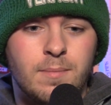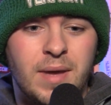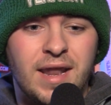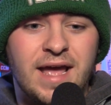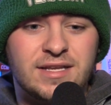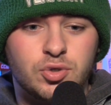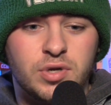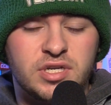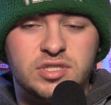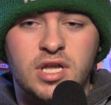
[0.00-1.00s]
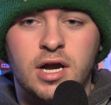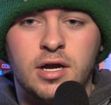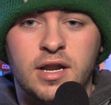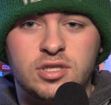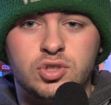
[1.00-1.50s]
Ben Askren is not
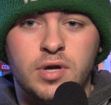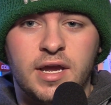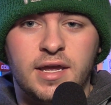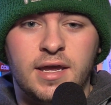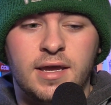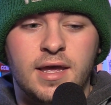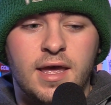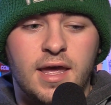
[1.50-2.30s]
good at striking